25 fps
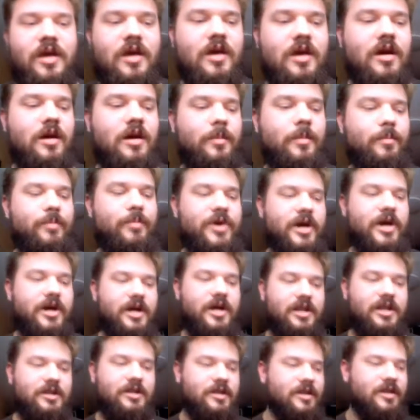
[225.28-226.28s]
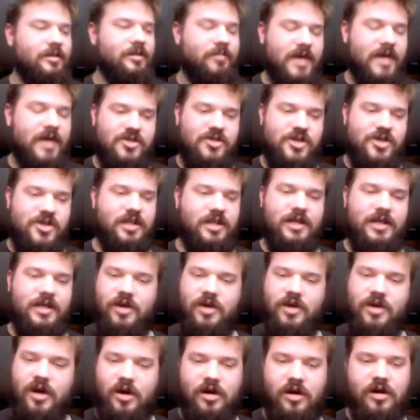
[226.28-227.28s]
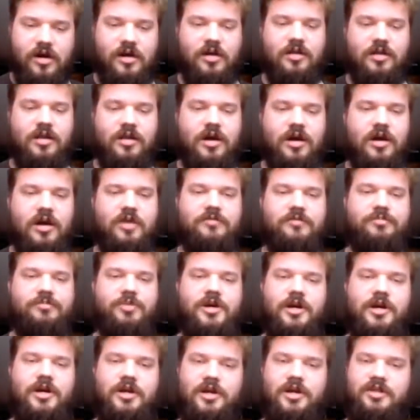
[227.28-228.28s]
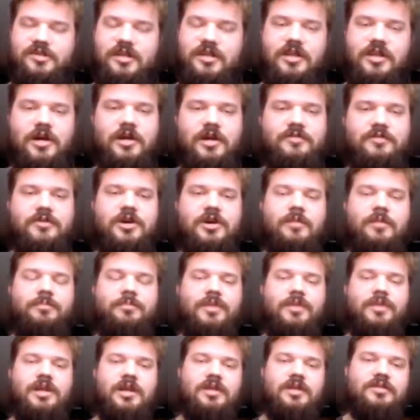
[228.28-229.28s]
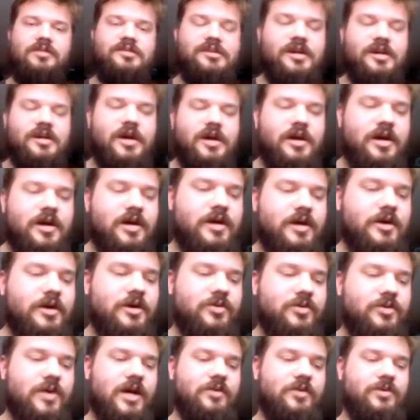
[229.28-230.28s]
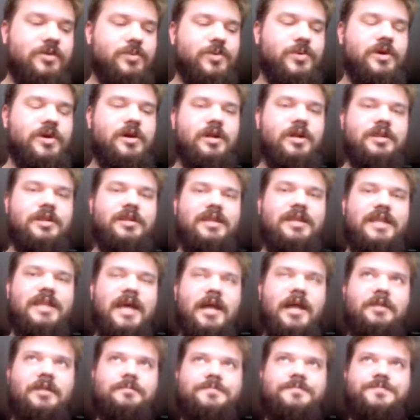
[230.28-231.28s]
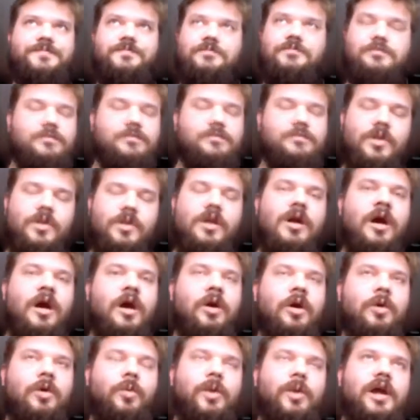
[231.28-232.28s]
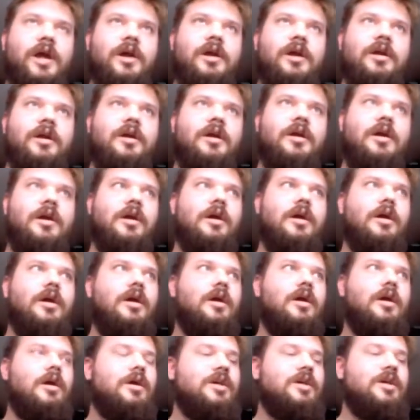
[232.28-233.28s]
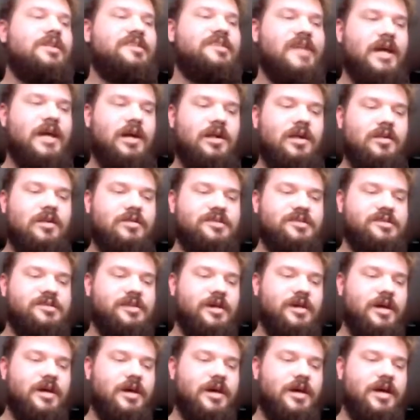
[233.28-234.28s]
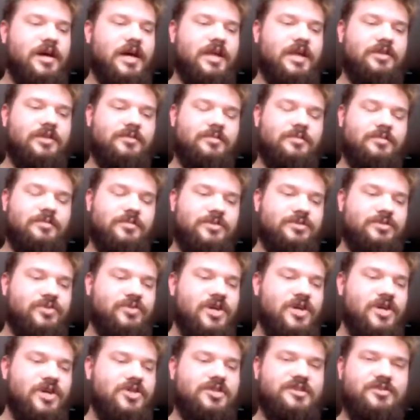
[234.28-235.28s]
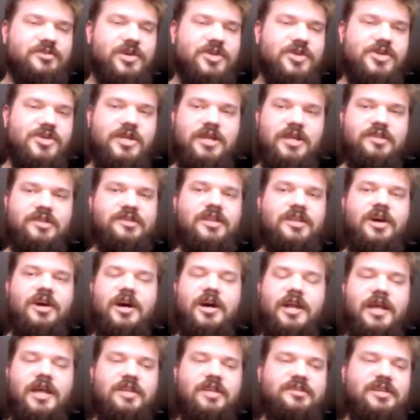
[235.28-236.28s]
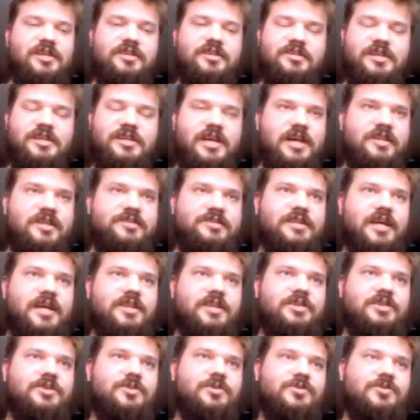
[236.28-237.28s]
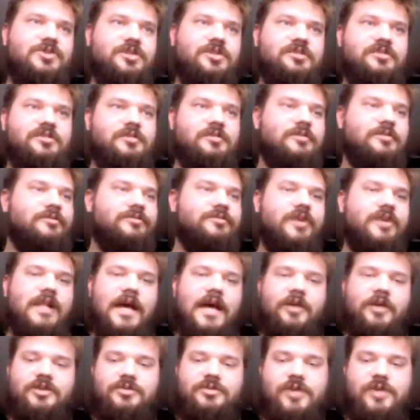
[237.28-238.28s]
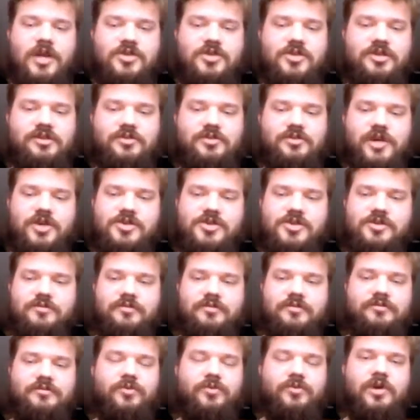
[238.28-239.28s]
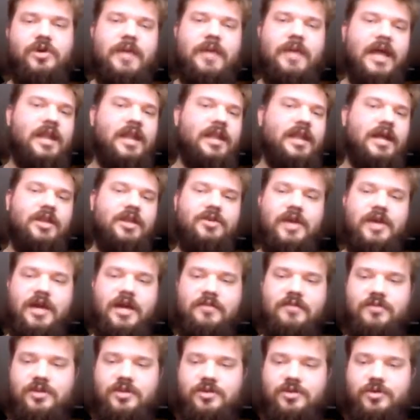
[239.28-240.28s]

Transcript: But imagine there are a lot of products, a lot of companies around the world that where sales and registration is not as easy as that you just fill out the registration form and then you have a new